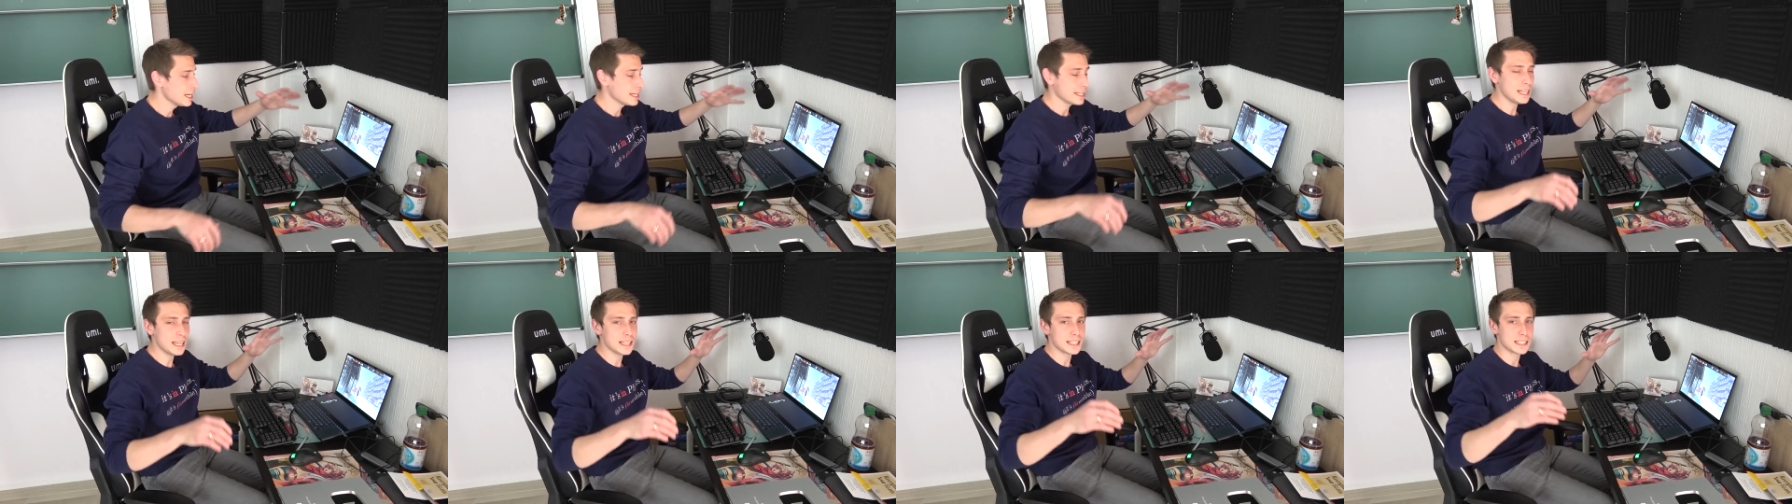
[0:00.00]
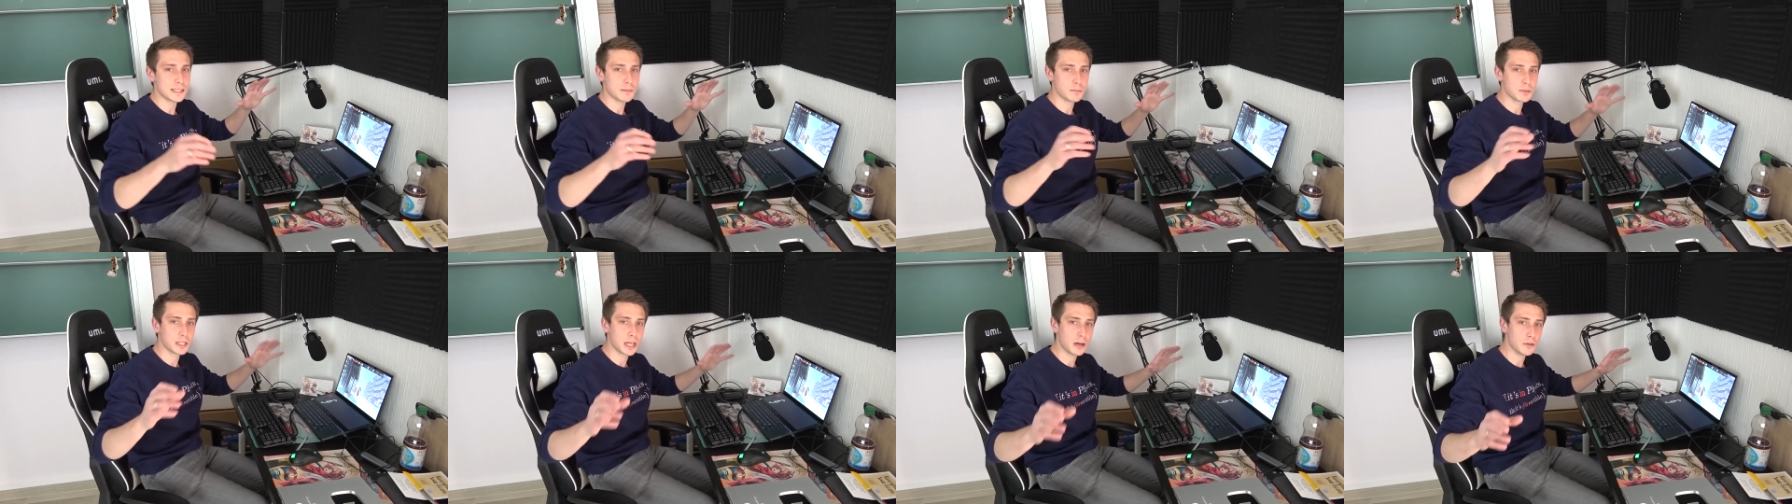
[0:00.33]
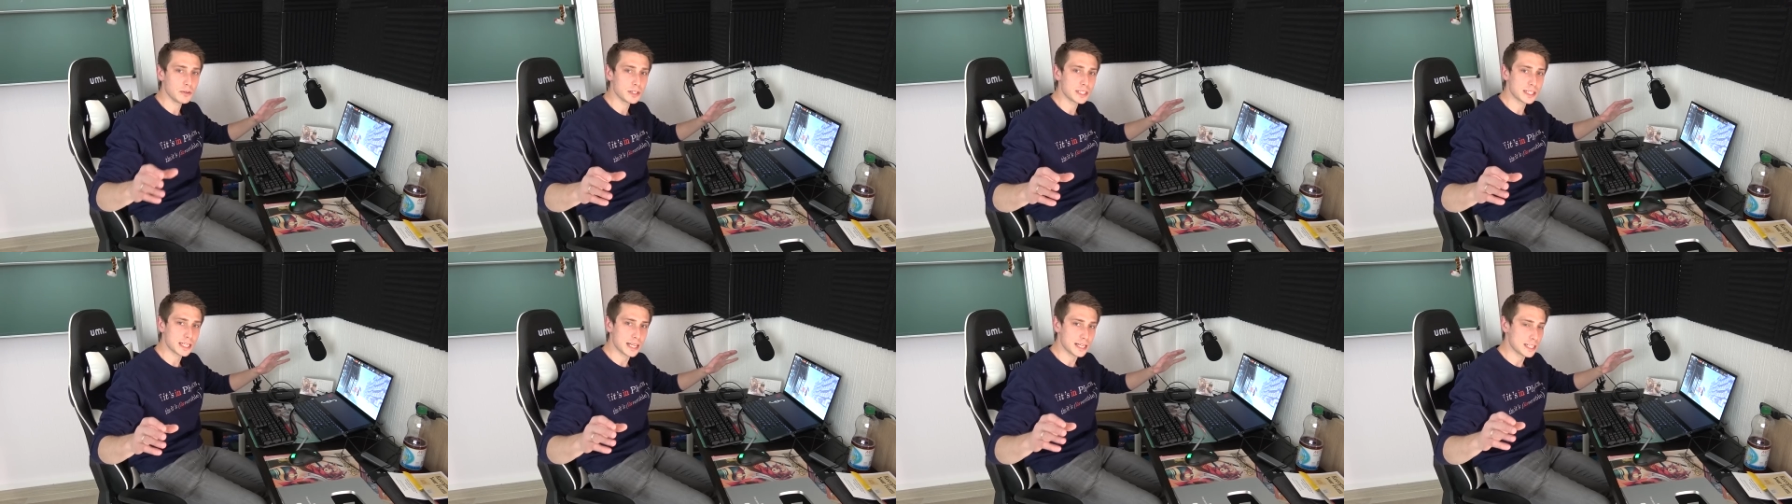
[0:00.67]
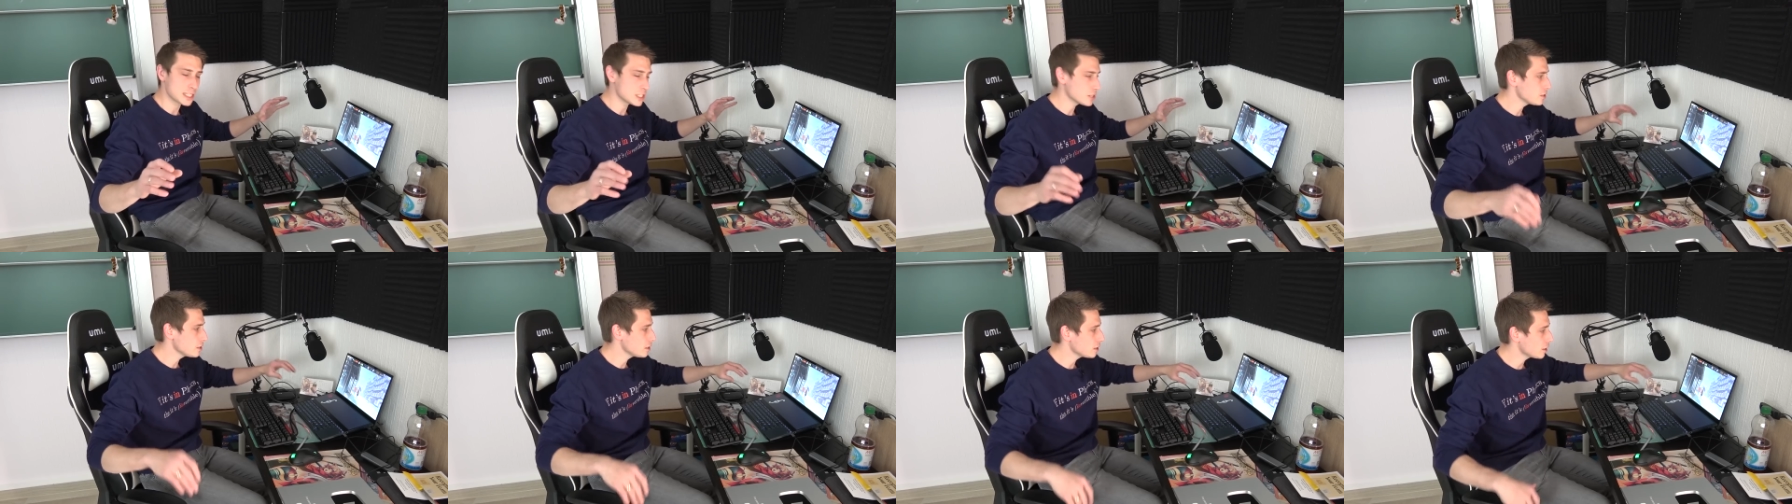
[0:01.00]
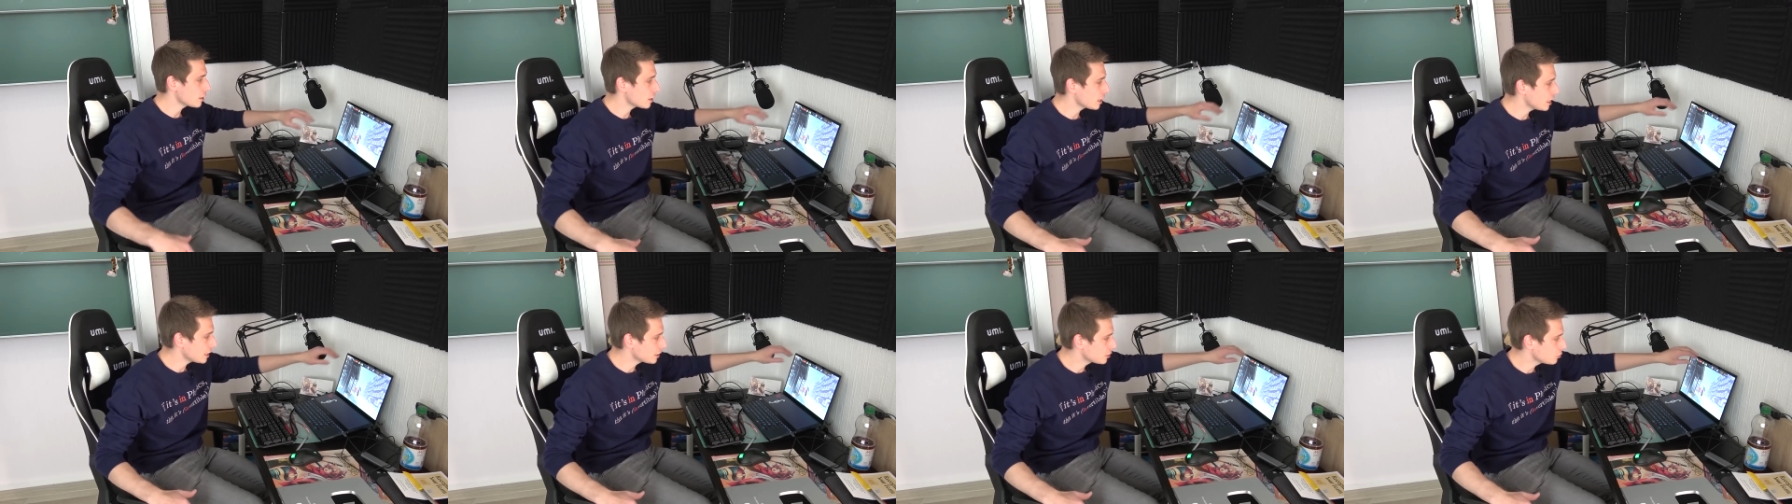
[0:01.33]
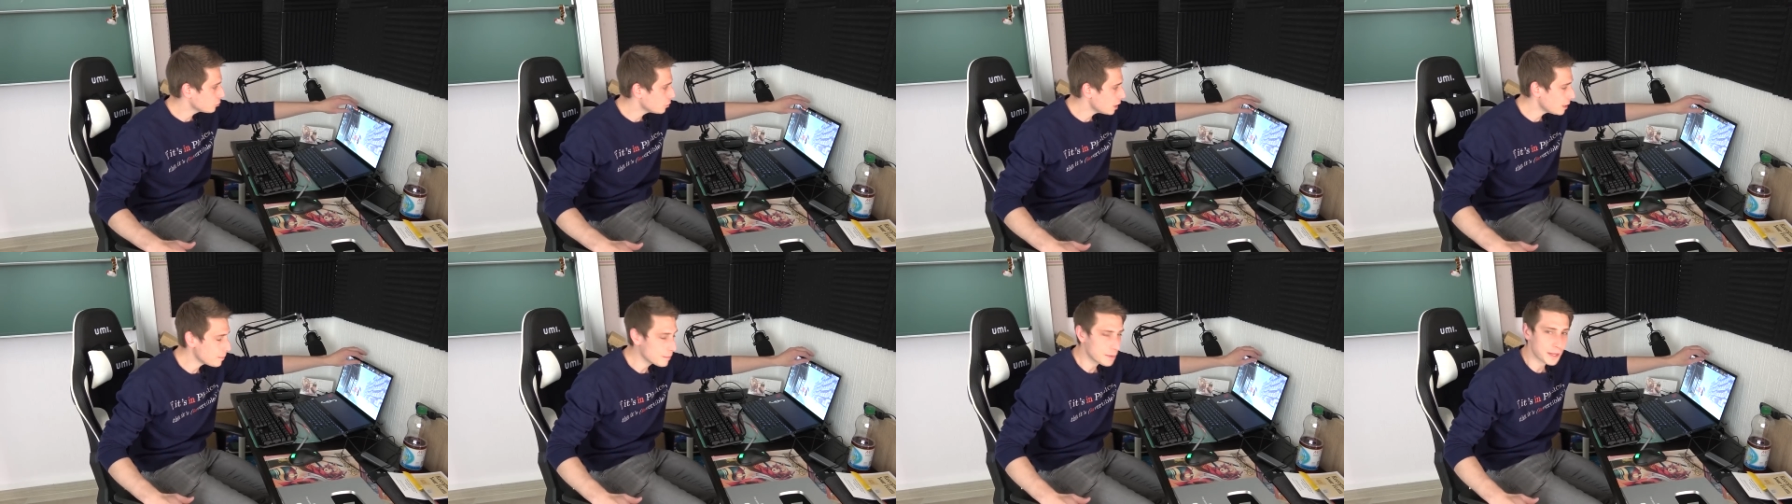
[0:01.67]
There are some downsides to it, like the
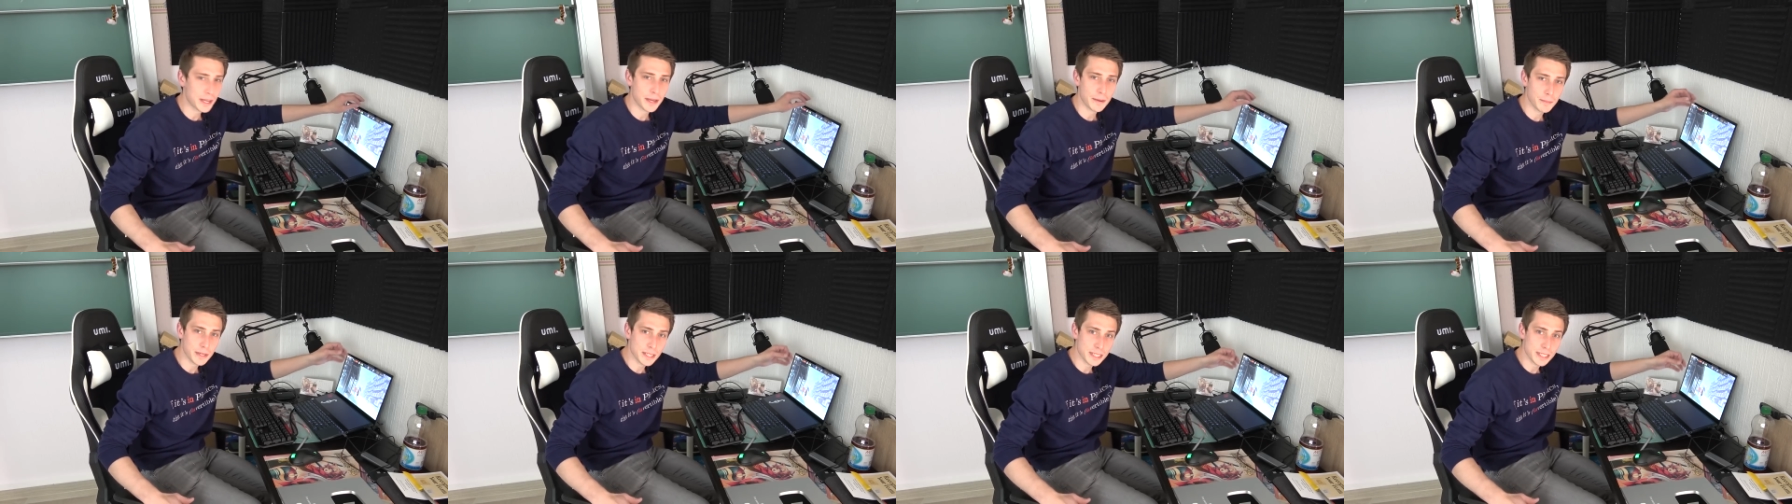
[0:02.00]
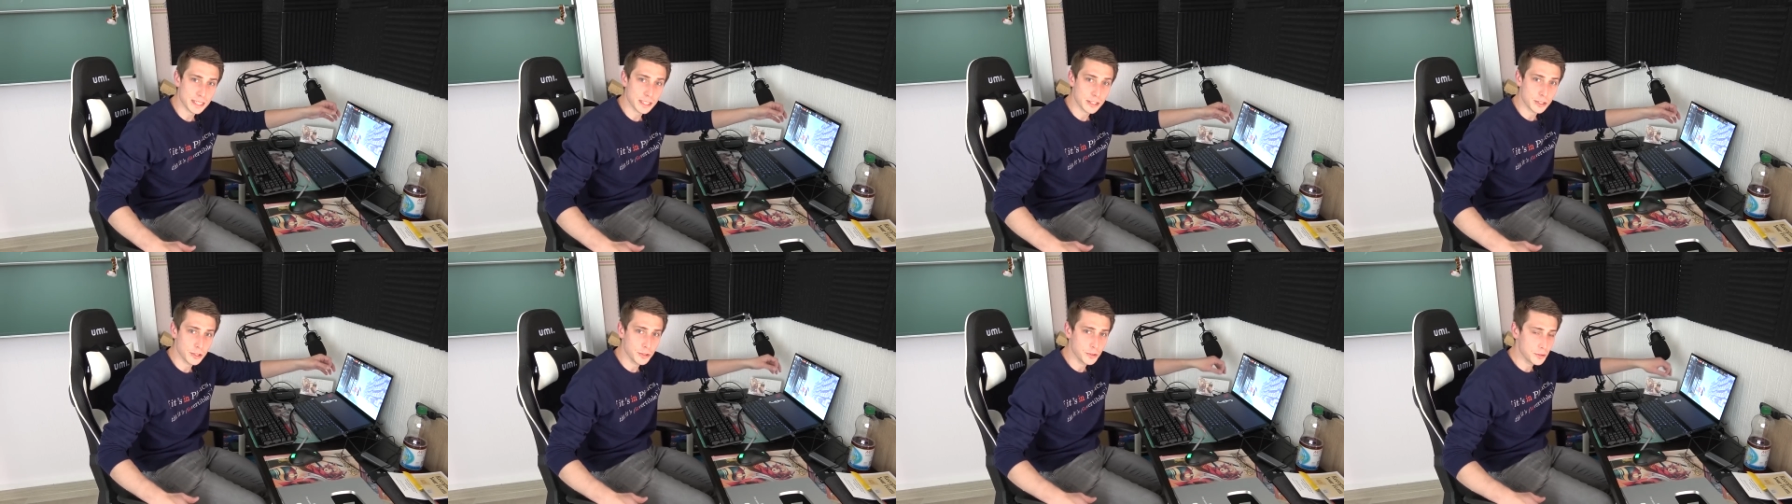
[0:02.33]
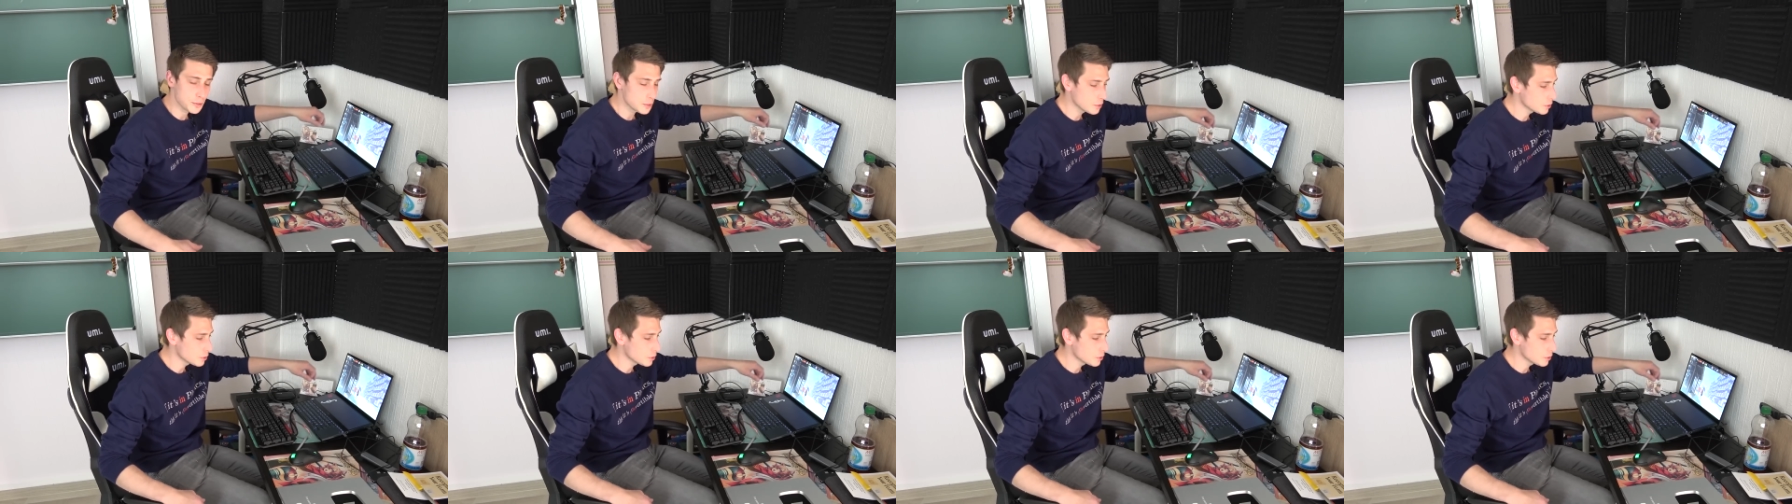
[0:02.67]
webcam isn't too